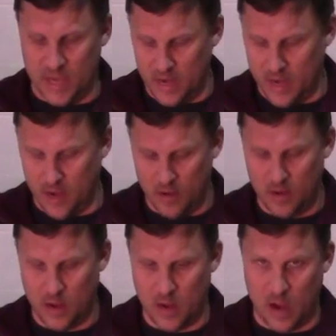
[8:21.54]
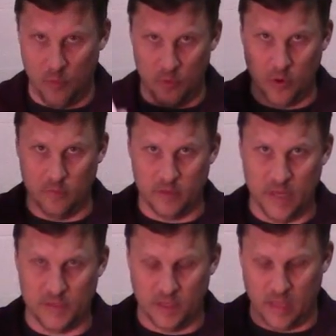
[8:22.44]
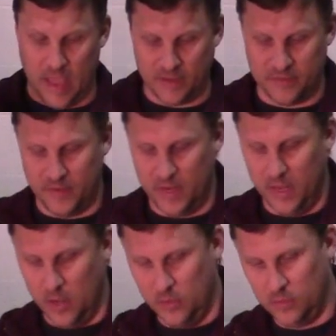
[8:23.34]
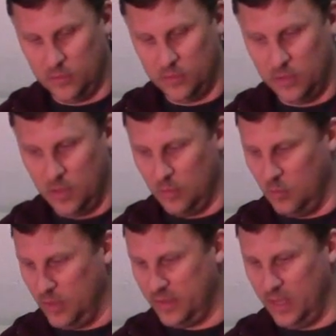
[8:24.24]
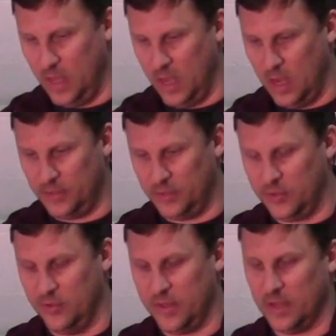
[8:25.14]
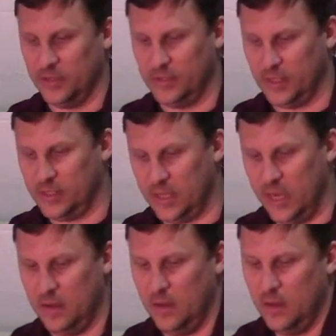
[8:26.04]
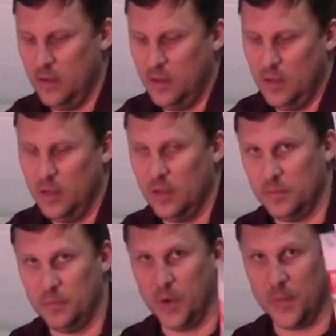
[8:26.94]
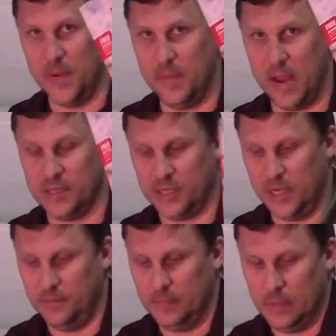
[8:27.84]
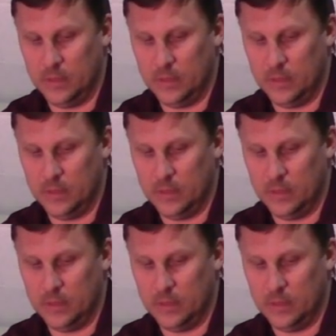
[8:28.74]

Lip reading: down here. I went over these in the last video with the 2016 Burpee magazine.